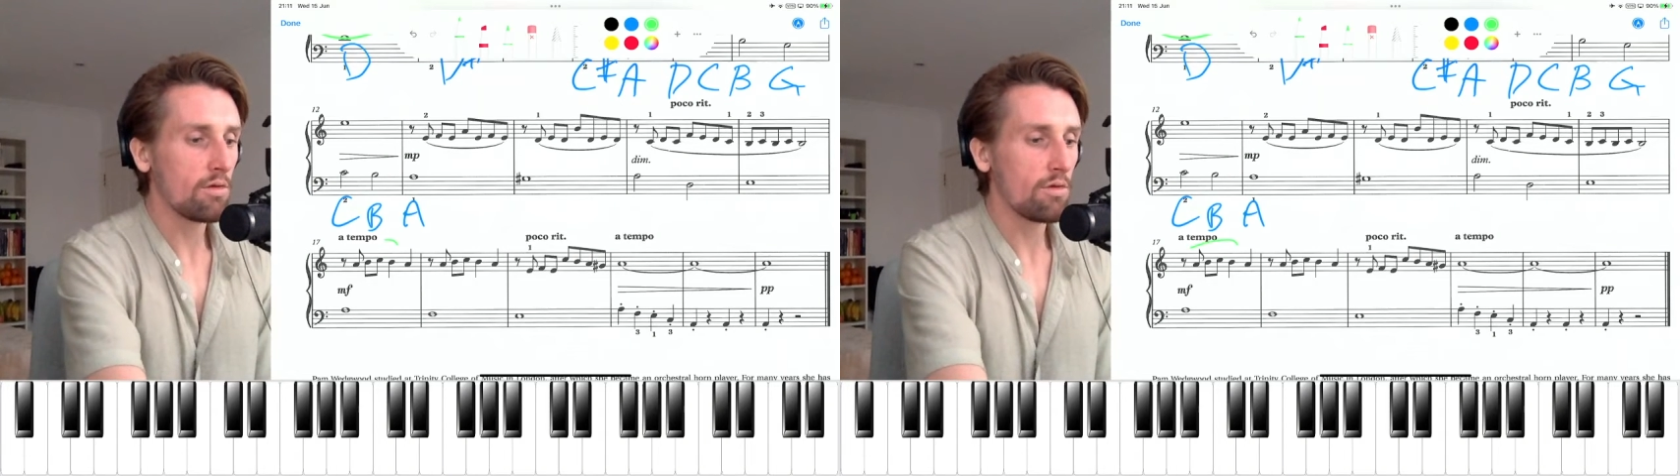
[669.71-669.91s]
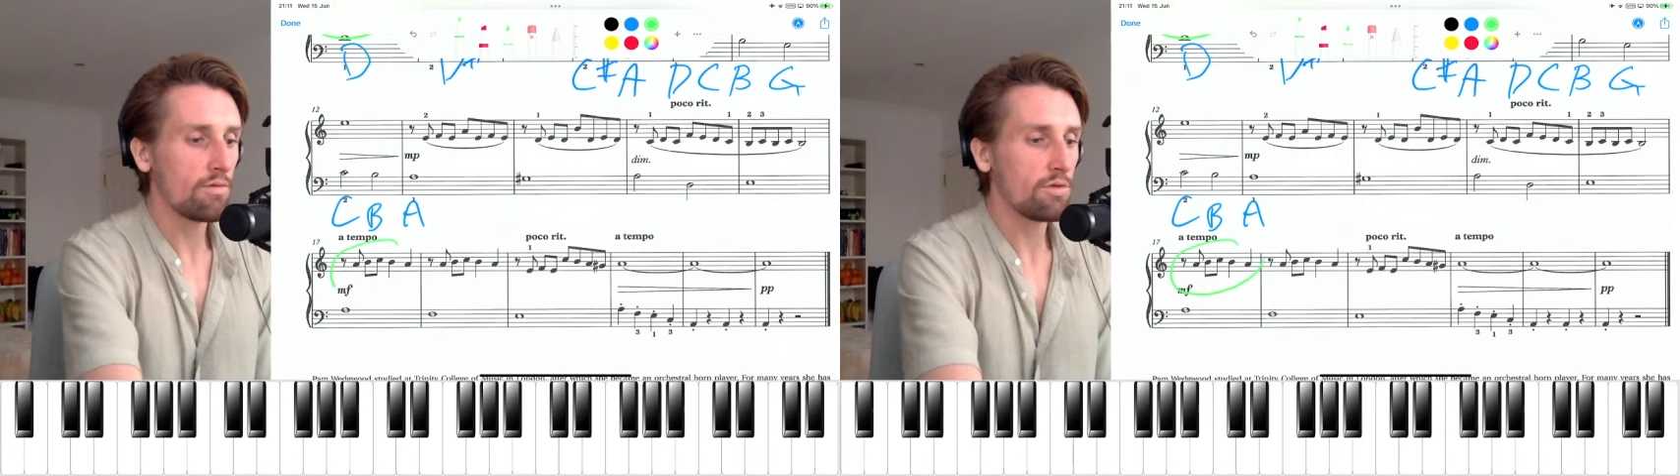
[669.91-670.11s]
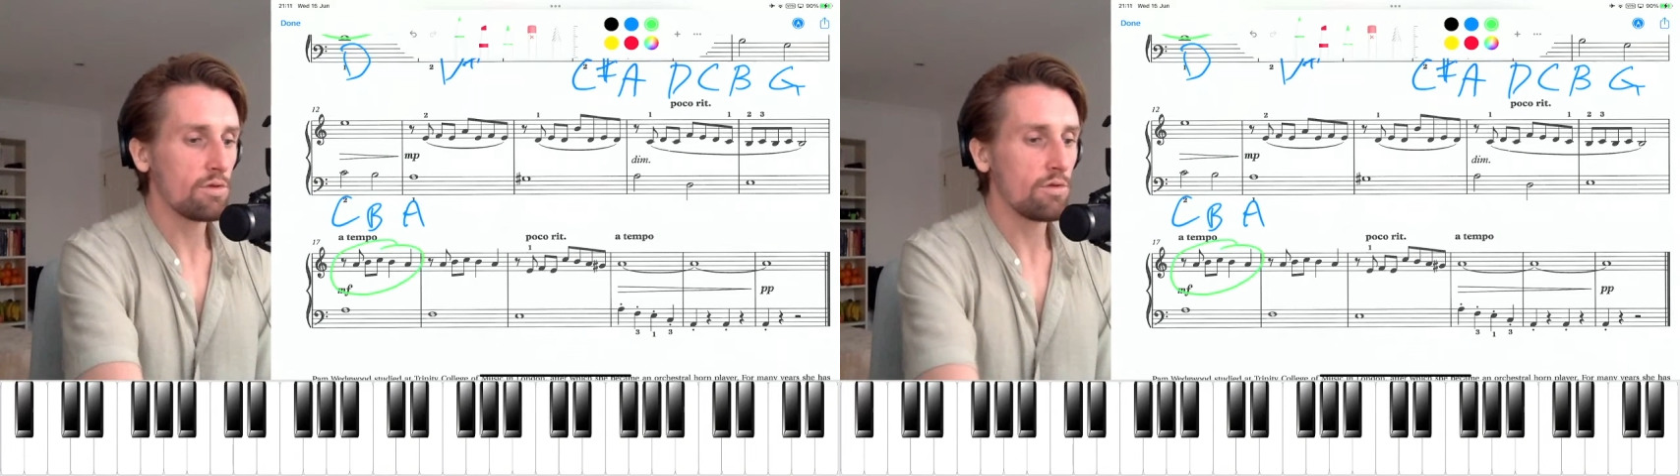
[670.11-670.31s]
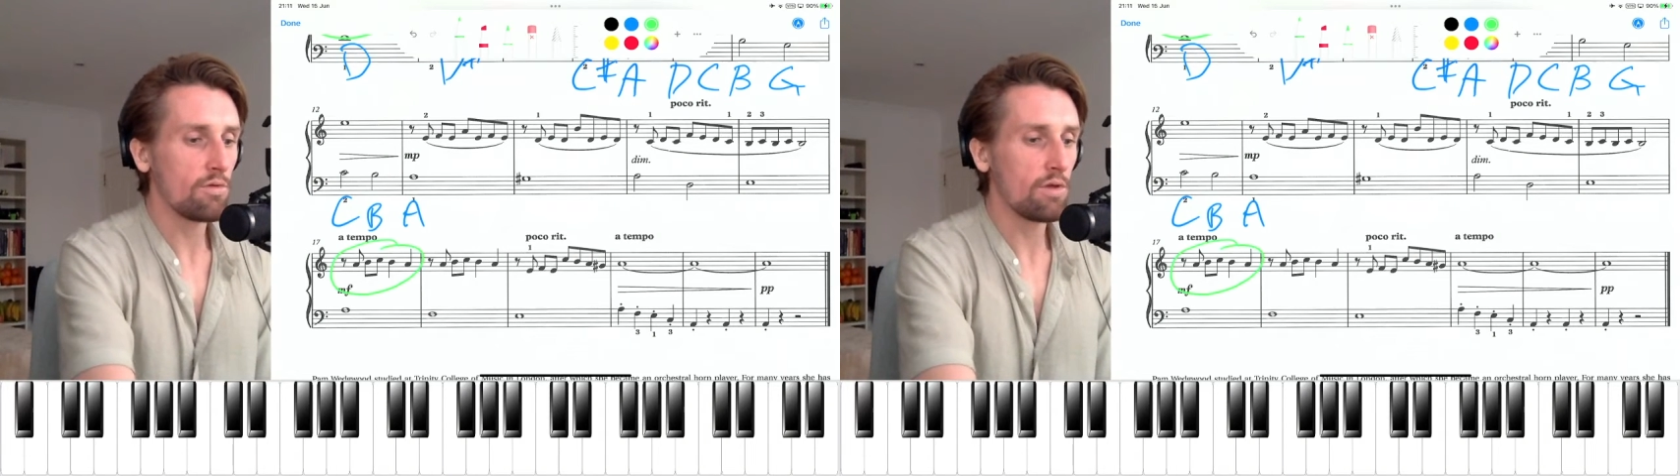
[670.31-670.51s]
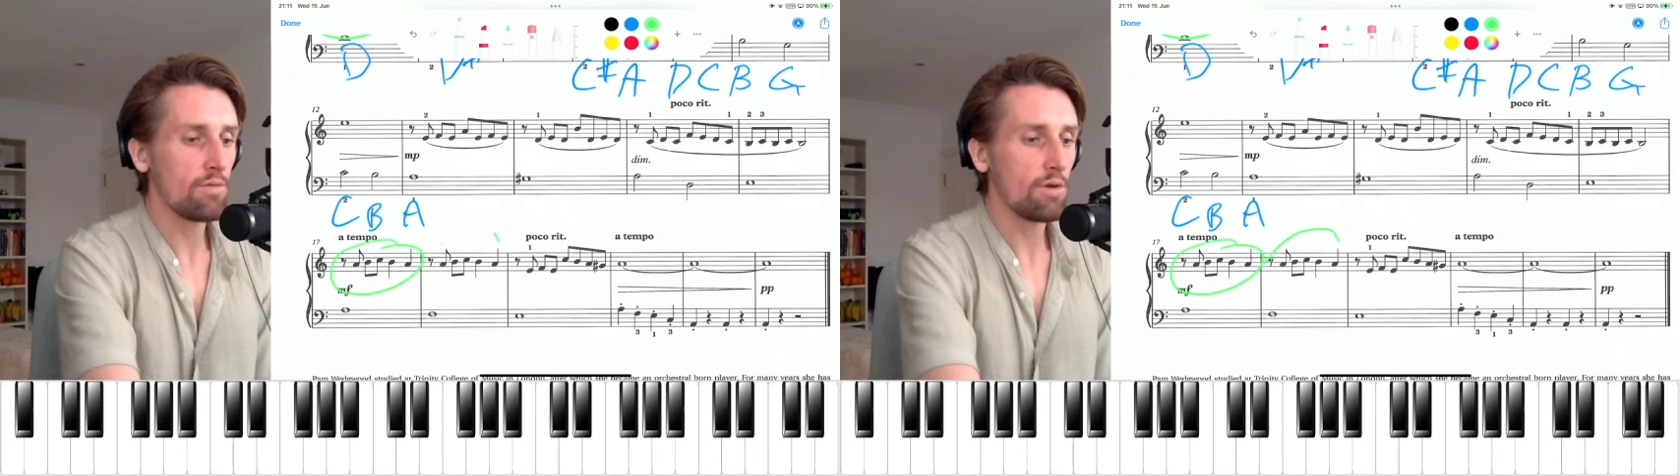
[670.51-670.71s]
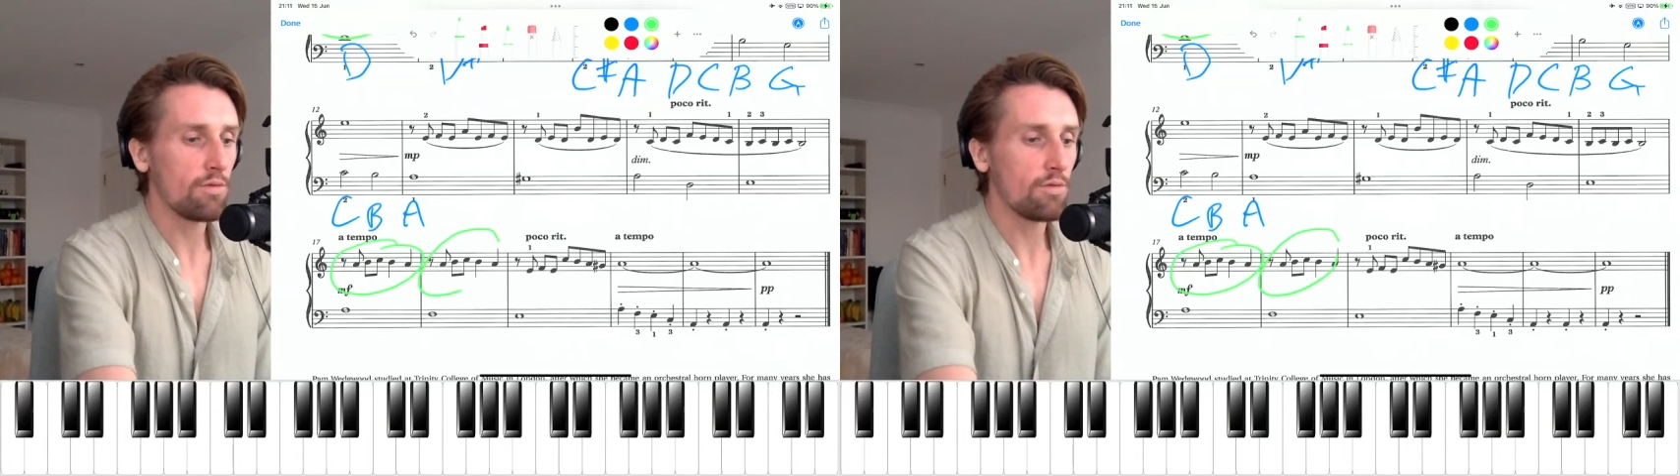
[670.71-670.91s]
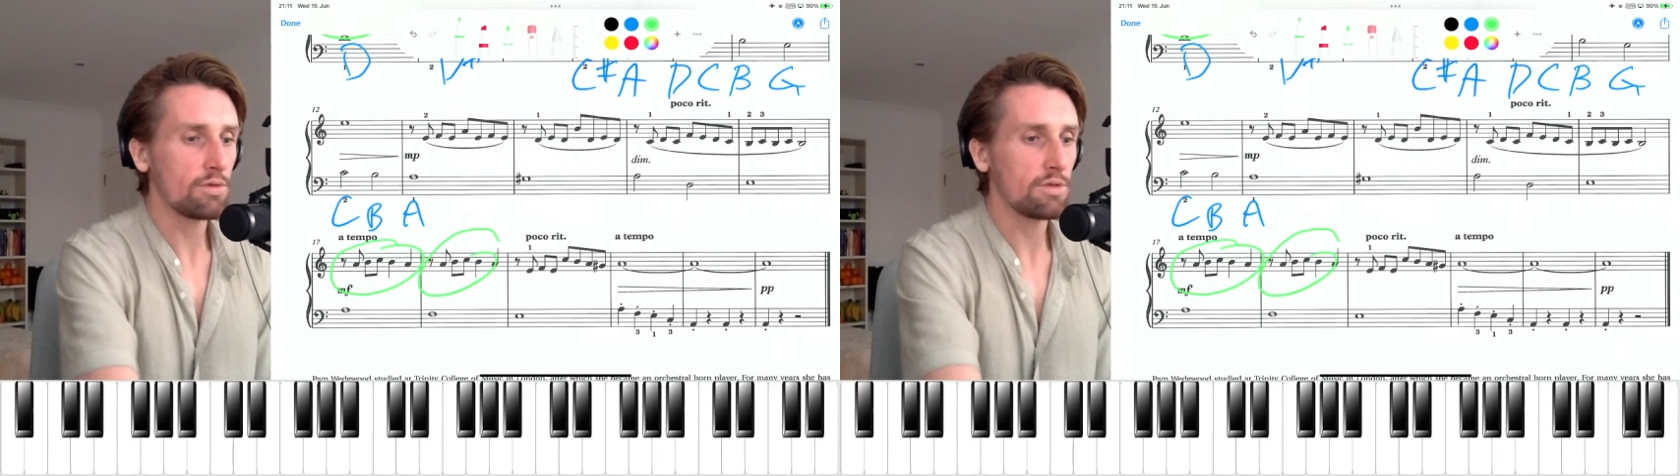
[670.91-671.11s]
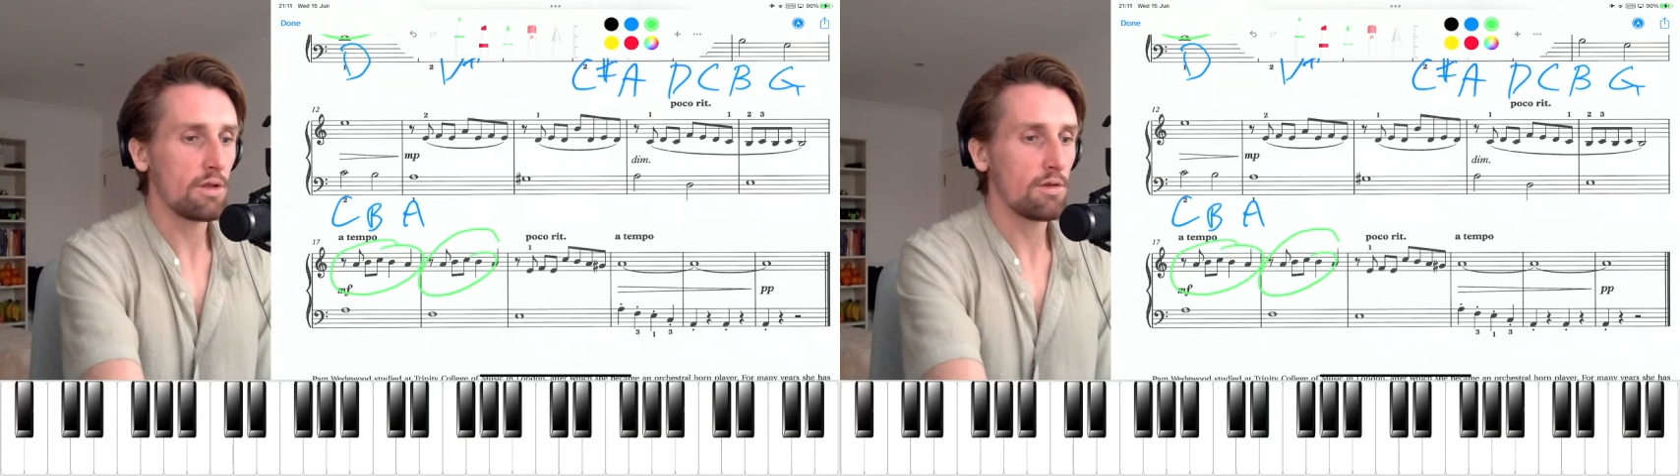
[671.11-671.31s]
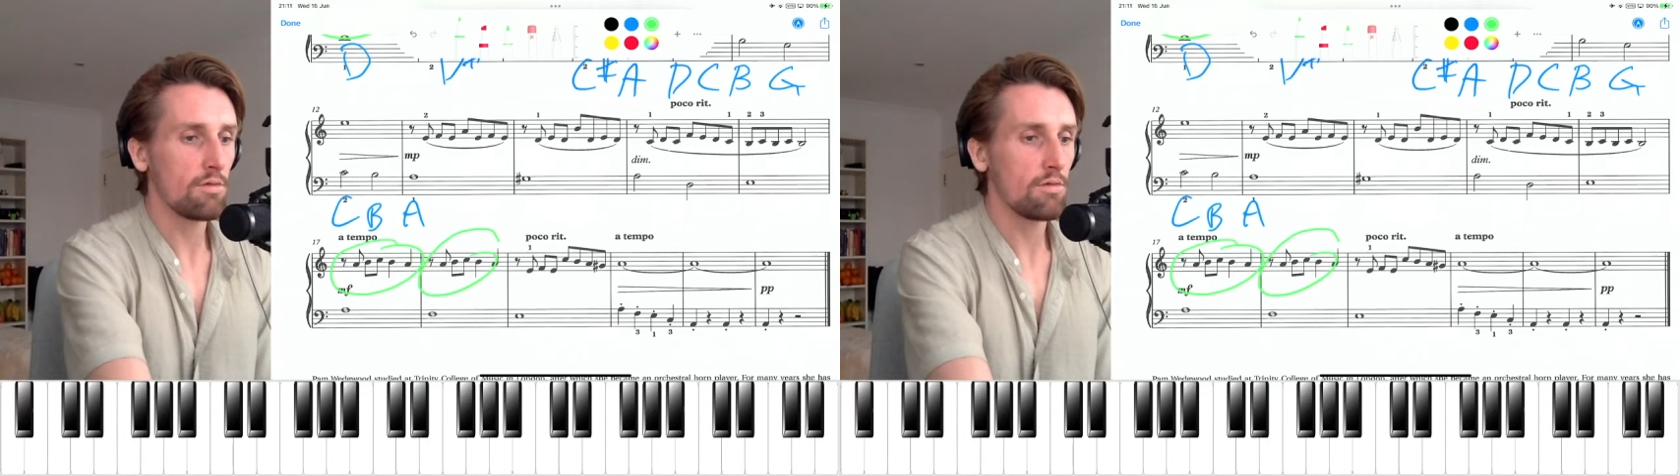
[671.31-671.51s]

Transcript: We have 2 green bubbles and then